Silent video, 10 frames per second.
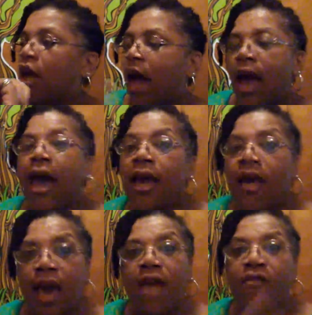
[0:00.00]

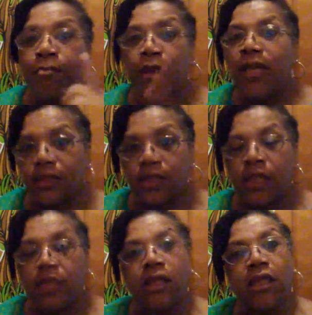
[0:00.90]
i have a
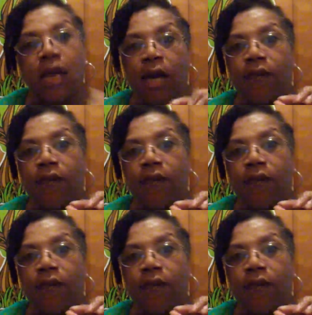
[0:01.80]
business